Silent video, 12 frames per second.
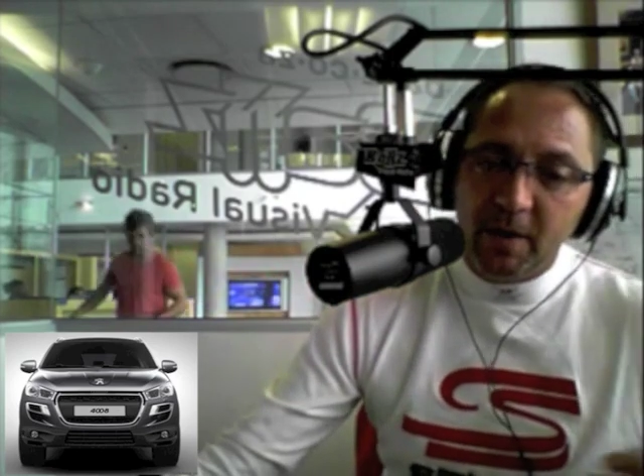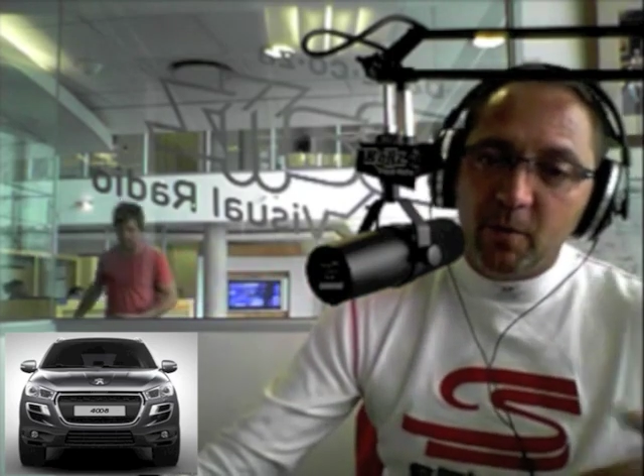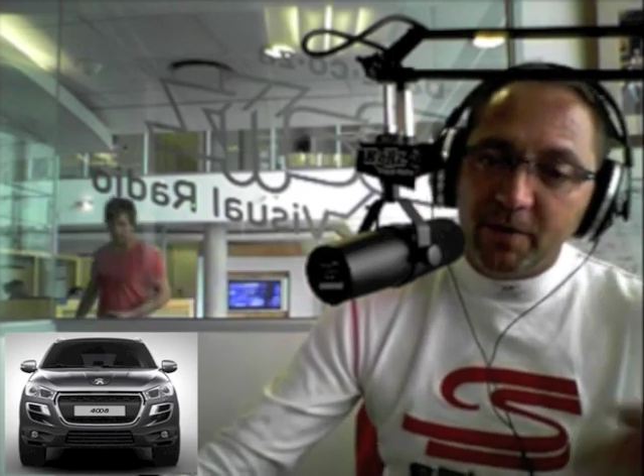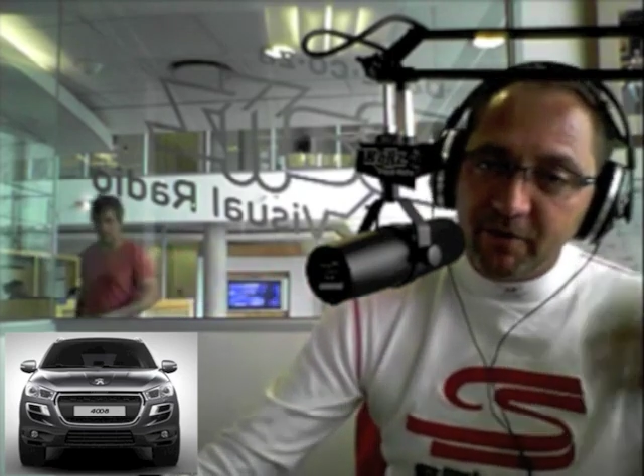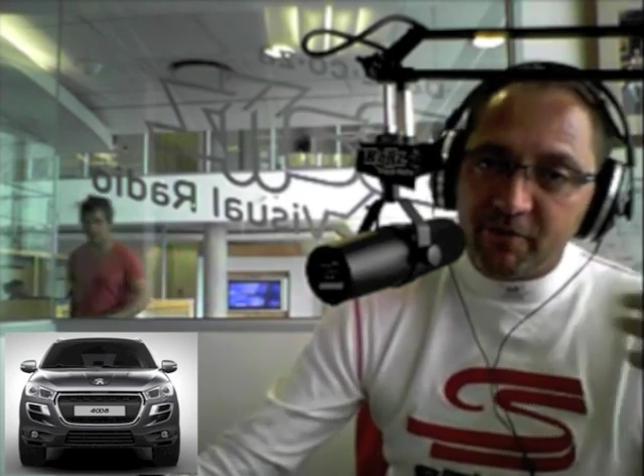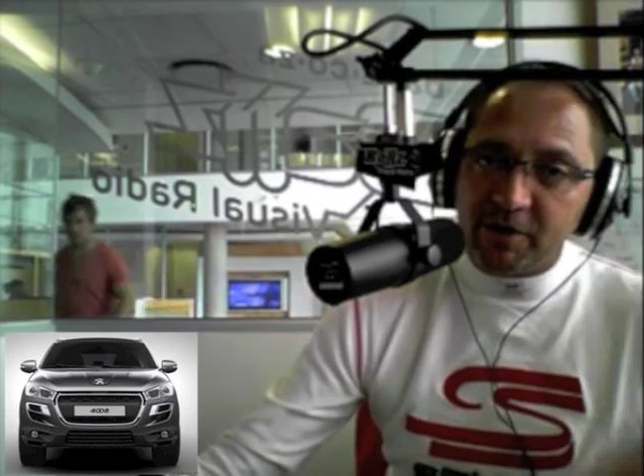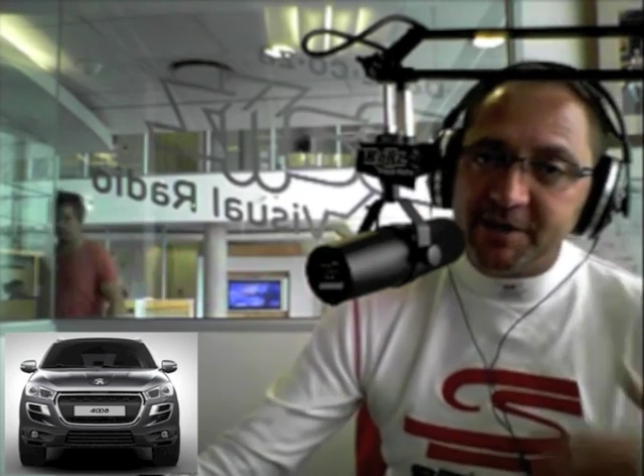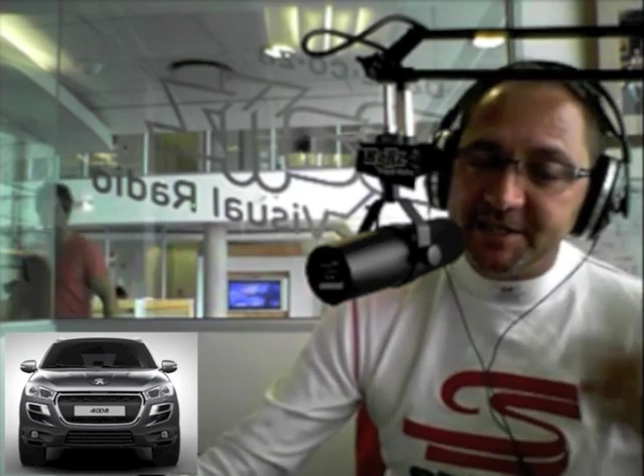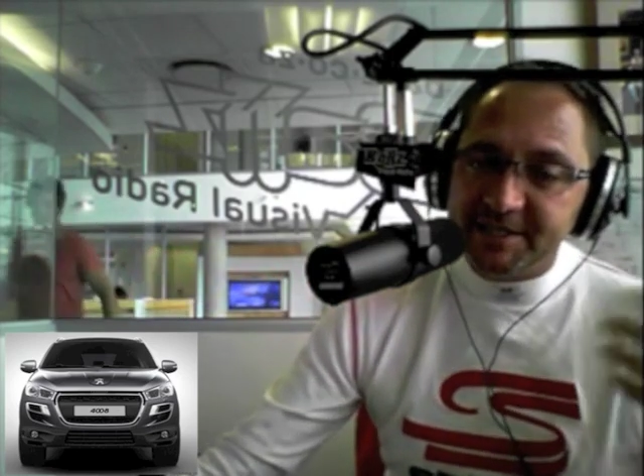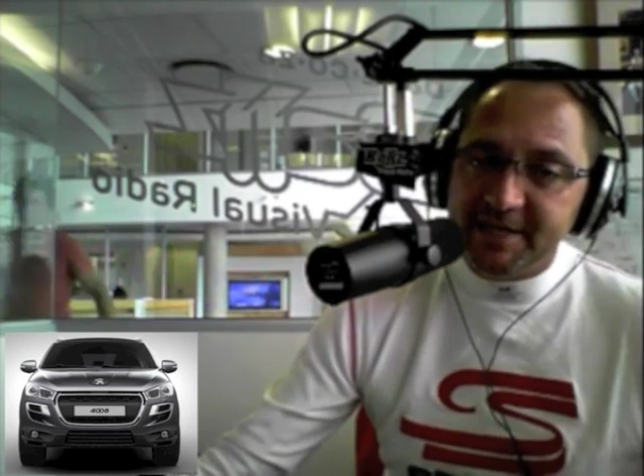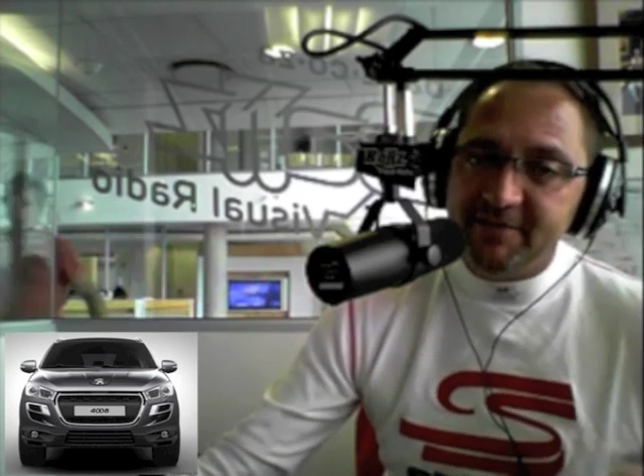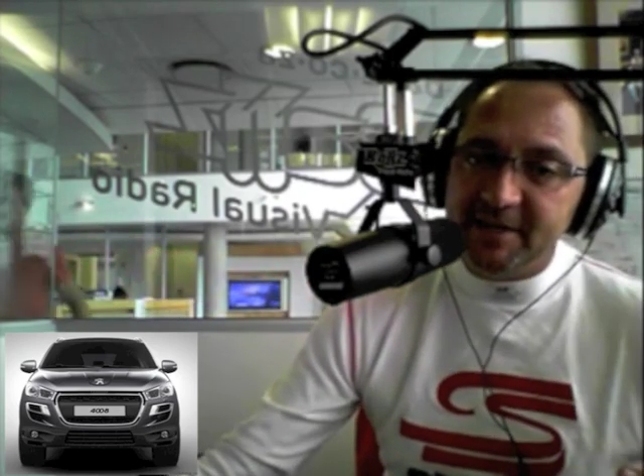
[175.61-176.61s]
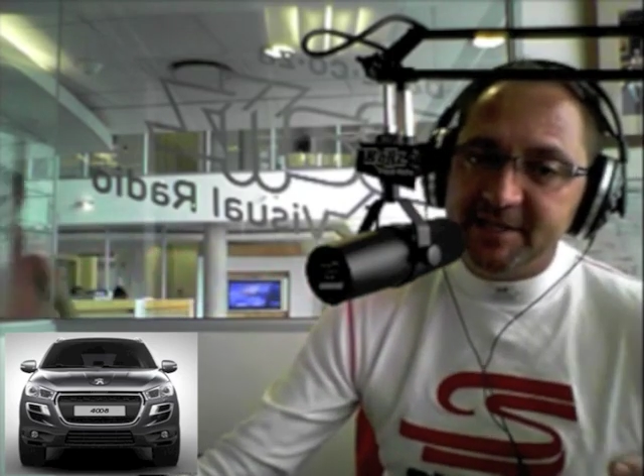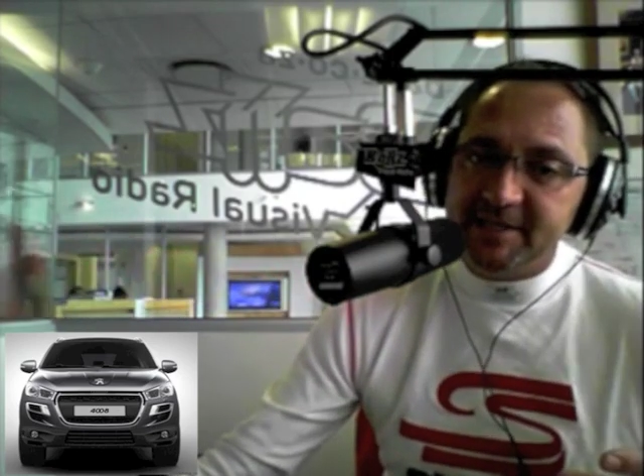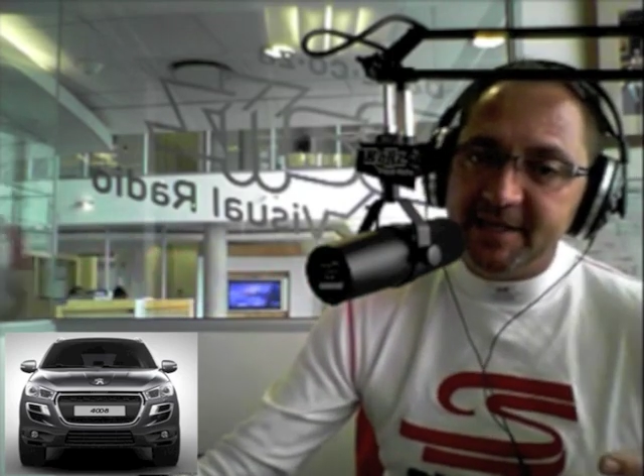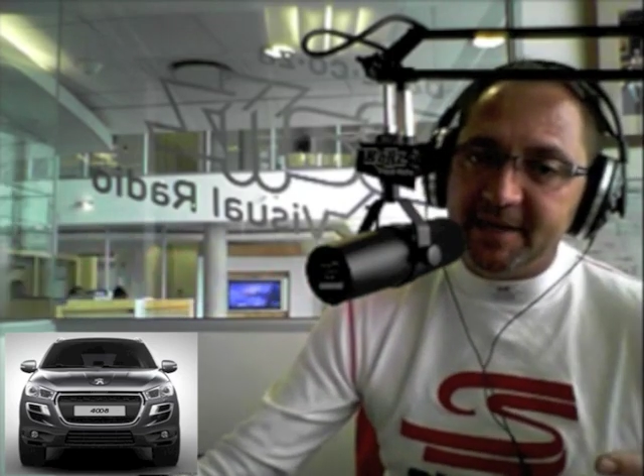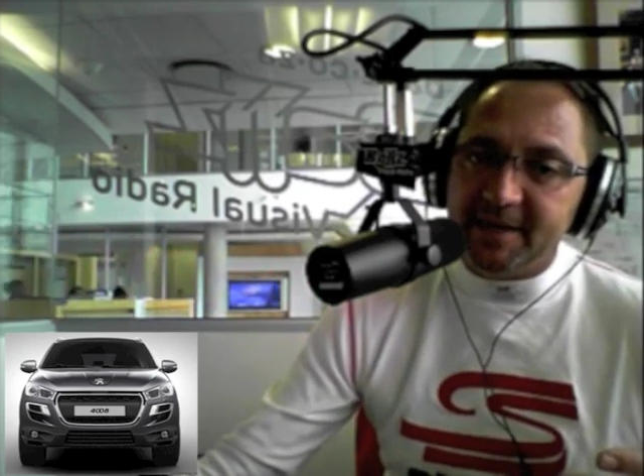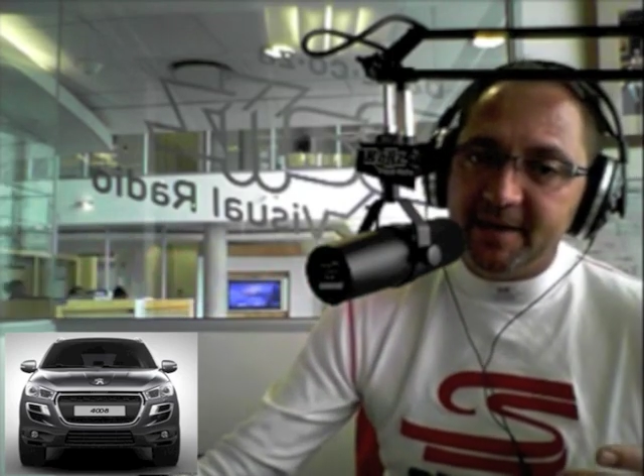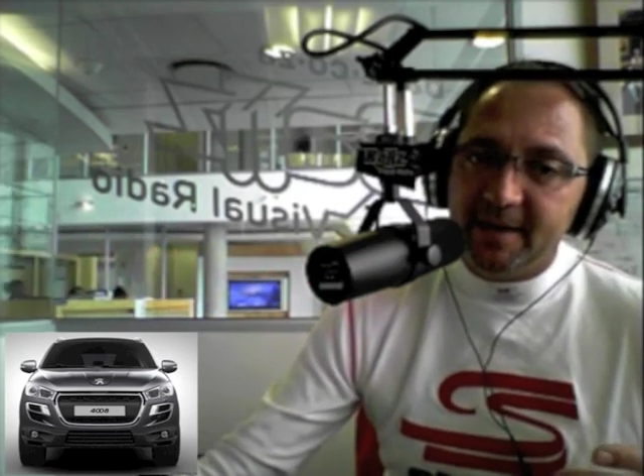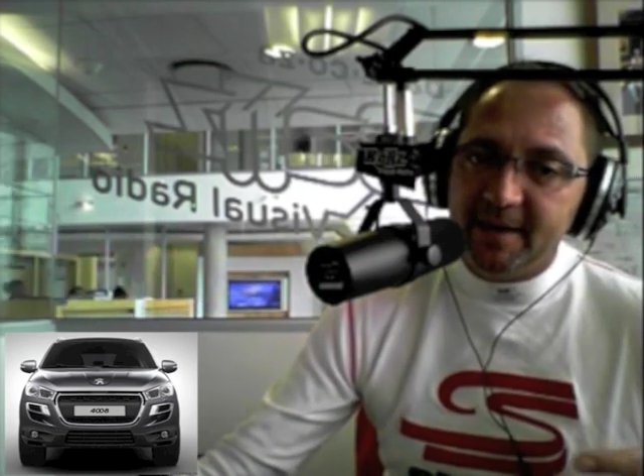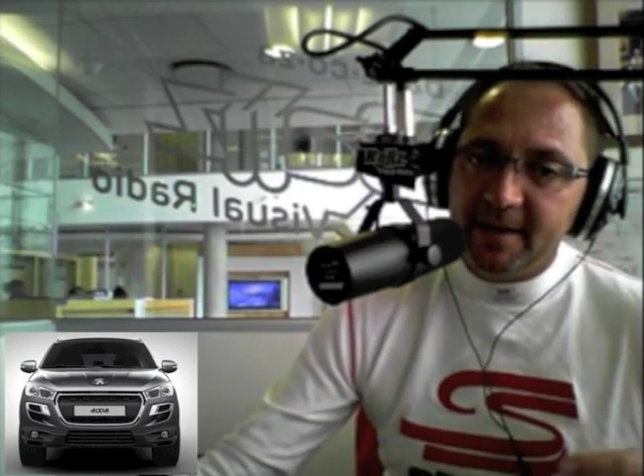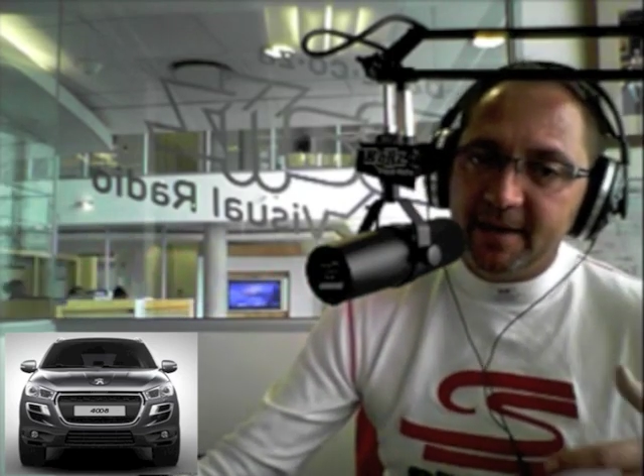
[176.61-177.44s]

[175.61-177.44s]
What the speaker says: when you've got the CVT,